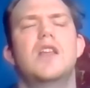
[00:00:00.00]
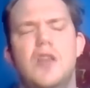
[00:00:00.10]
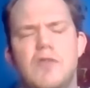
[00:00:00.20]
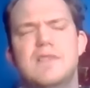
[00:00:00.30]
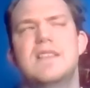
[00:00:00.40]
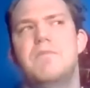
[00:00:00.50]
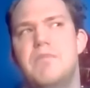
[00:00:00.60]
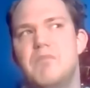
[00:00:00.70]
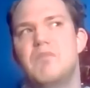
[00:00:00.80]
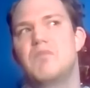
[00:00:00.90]
you see,
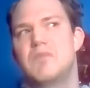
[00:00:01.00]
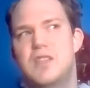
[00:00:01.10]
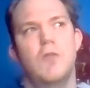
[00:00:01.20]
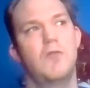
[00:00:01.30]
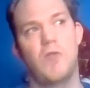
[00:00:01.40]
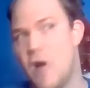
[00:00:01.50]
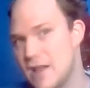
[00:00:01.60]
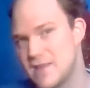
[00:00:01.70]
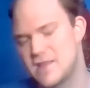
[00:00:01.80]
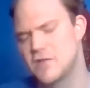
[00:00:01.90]
Two
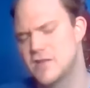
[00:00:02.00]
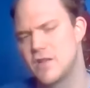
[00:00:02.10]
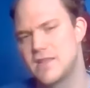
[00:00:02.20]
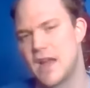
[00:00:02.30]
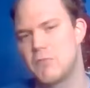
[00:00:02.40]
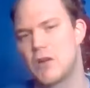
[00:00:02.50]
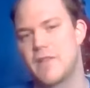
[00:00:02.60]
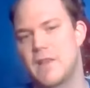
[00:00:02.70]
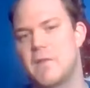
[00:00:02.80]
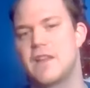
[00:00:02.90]
clients, two students I'd
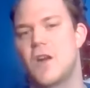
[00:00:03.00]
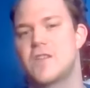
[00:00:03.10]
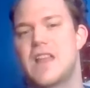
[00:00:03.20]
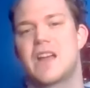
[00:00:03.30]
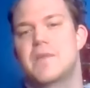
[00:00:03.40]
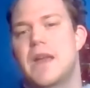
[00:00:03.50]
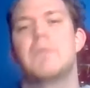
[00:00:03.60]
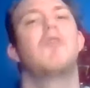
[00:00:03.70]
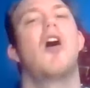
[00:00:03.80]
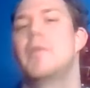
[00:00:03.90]
worked with at Lindenhurst actually
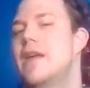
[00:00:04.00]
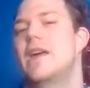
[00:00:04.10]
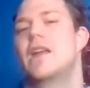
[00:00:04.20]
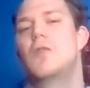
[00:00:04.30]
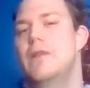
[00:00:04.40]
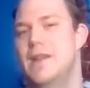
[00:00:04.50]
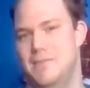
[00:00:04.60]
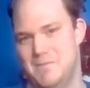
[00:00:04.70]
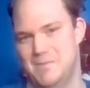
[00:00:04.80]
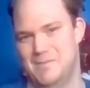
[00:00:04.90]
became prom king
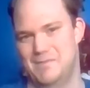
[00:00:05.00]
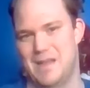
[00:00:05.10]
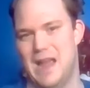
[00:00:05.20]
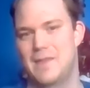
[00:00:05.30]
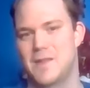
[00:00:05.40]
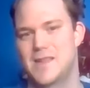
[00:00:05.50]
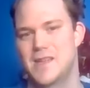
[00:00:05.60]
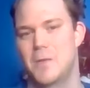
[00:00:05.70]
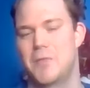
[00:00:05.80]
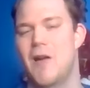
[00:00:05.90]
queen at their
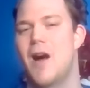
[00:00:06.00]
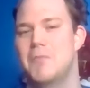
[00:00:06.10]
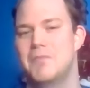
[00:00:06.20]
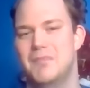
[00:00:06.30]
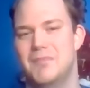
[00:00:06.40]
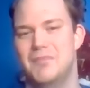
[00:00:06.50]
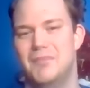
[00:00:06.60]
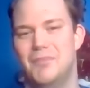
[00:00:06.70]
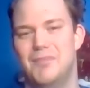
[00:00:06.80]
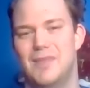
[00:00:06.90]
senior prom,
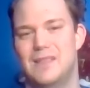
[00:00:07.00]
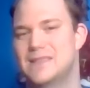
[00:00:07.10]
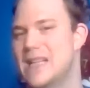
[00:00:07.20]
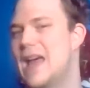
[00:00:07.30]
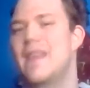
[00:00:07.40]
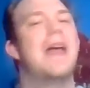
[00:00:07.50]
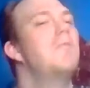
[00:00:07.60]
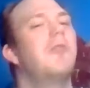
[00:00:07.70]
and they